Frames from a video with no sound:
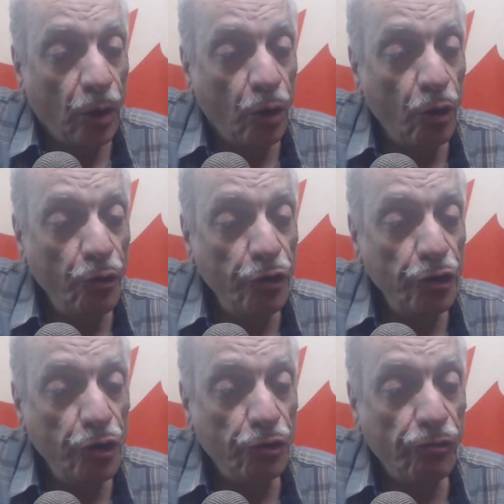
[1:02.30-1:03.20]
Who do
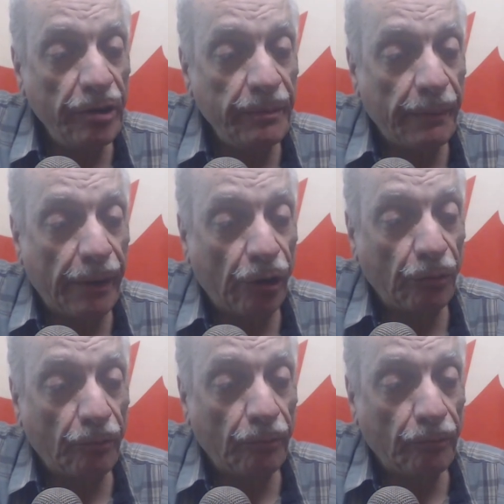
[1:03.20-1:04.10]
you dream
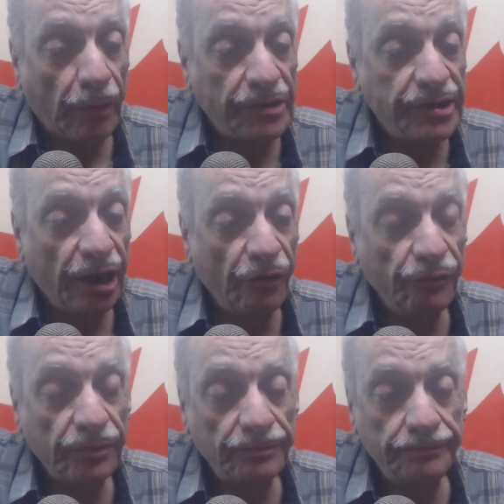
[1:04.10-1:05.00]
about?
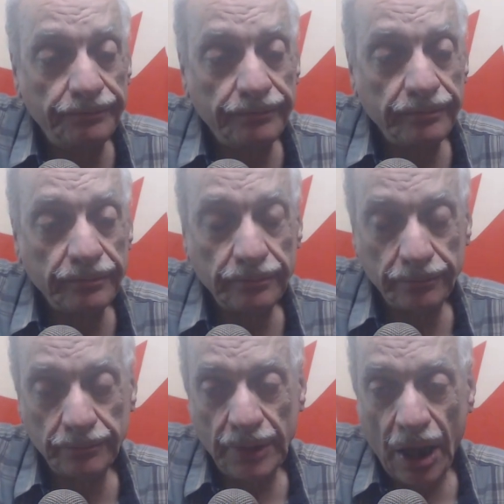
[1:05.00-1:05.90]
Myself.
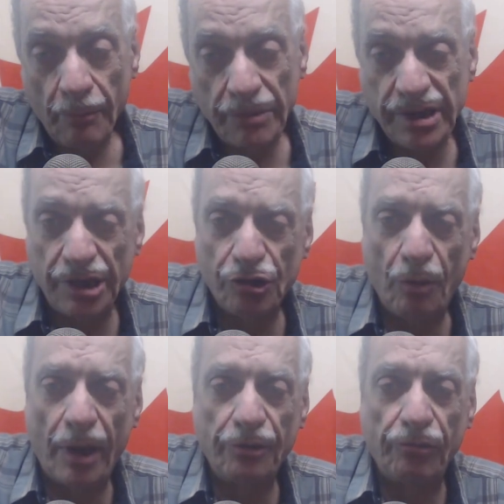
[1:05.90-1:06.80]
Besides,
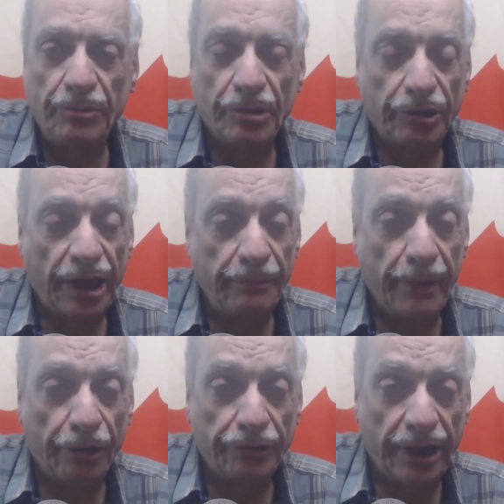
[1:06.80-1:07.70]
all my dreams are
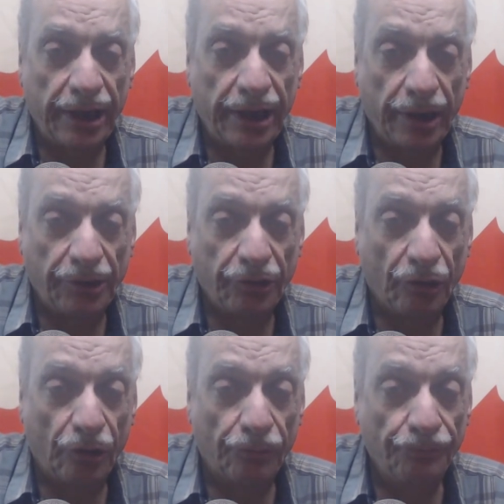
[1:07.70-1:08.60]
nightmares anyway,
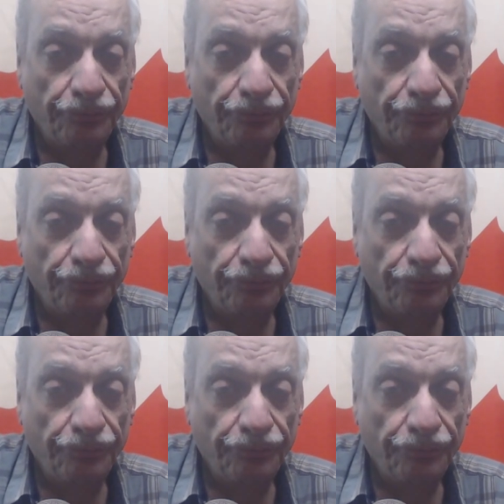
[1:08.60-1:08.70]
so.